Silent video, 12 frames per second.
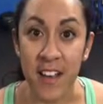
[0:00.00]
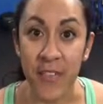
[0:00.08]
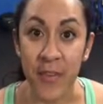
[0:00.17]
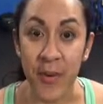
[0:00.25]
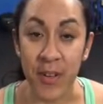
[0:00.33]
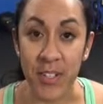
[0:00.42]

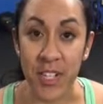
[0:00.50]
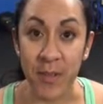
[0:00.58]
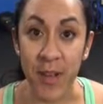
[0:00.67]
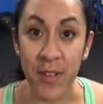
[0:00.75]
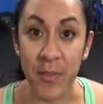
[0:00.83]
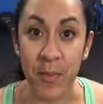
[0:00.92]
If you want to check
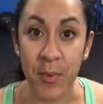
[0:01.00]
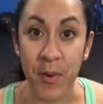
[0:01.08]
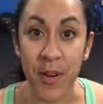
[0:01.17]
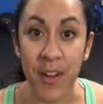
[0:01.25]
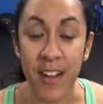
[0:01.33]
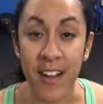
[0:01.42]
back for
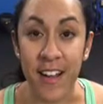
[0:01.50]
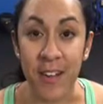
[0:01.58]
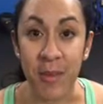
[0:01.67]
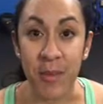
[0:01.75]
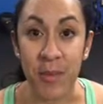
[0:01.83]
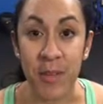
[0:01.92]
more,
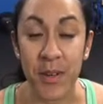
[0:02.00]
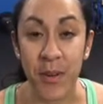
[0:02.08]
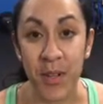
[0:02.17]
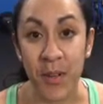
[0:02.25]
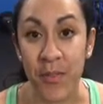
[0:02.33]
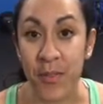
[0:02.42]
we will be
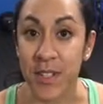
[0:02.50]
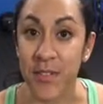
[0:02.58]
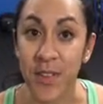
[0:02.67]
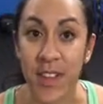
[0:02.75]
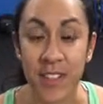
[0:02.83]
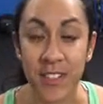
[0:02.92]
going over
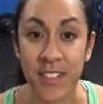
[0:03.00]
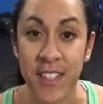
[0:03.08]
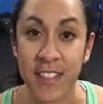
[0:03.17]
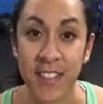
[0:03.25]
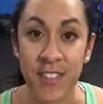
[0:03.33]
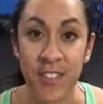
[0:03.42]
different
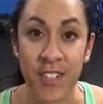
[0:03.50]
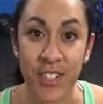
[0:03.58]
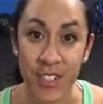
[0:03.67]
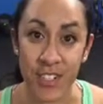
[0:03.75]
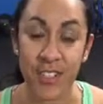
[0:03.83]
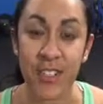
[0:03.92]
exercises and
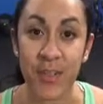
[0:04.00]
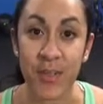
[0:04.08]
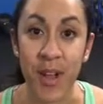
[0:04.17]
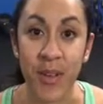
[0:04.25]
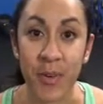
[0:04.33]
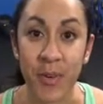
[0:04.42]
stretches
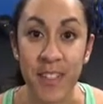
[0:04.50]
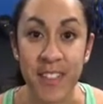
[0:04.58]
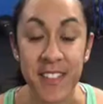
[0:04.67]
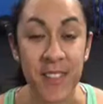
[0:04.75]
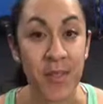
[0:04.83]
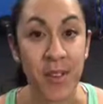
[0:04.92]
throughout the
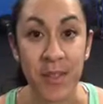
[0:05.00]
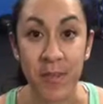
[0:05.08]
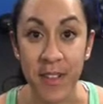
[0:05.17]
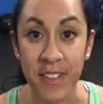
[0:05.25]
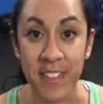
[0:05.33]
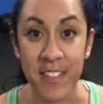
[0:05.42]
weeks and throughout the
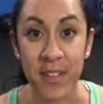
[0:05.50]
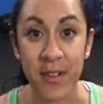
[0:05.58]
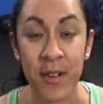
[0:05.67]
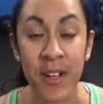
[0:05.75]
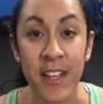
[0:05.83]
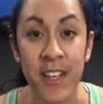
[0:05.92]
months.
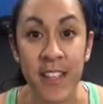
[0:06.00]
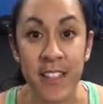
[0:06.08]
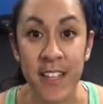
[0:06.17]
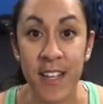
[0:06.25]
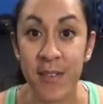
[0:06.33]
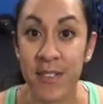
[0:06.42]
So
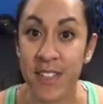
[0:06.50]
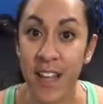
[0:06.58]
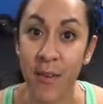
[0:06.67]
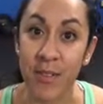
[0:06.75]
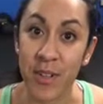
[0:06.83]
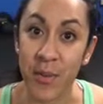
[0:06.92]

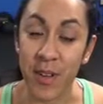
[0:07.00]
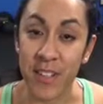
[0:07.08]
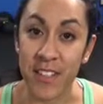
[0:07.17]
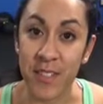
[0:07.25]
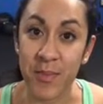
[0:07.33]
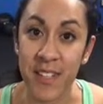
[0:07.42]
that was our
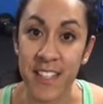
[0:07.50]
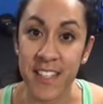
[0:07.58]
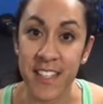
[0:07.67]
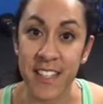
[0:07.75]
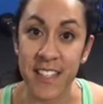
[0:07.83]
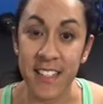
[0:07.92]
Wellness
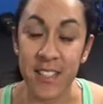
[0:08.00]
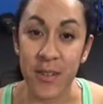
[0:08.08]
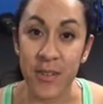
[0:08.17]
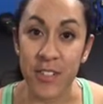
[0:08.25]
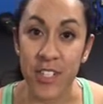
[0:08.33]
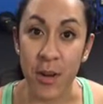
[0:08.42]
Wednesday,
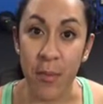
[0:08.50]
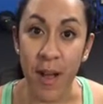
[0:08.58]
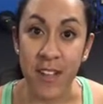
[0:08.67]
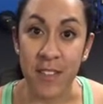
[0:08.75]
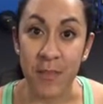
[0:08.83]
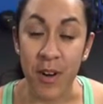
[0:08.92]
so check
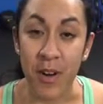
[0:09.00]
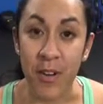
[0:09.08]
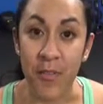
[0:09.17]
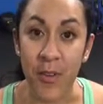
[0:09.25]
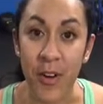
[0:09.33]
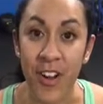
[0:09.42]
back
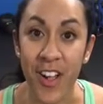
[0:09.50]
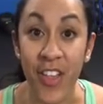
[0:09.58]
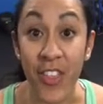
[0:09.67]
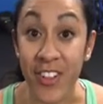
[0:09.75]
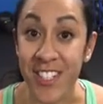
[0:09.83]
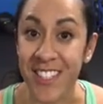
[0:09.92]
tomorrow for
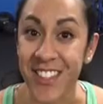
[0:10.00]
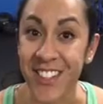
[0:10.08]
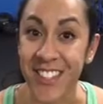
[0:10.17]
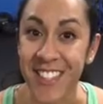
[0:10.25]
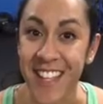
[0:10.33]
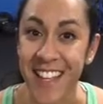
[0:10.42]
Thirsty
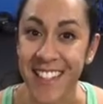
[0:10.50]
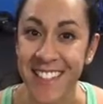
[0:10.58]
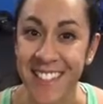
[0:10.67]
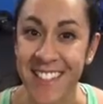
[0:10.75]
Thursday.